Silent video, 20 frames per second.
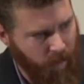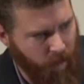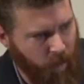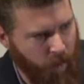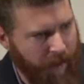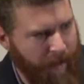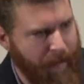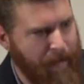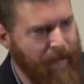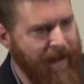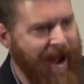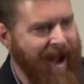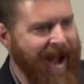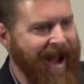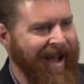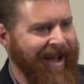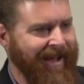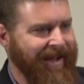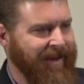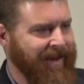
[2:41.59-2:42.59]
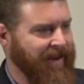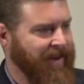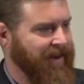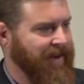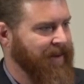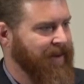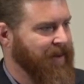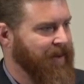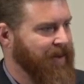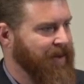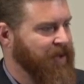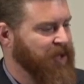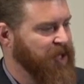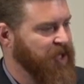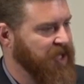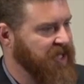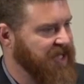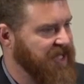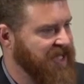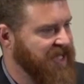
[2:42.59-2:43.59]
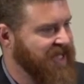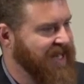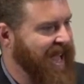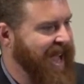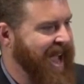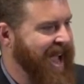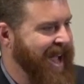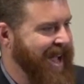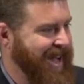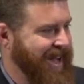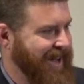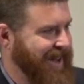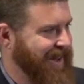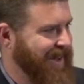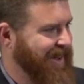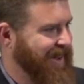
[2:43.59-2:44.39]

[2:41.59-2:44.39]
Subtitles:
remain, should stay.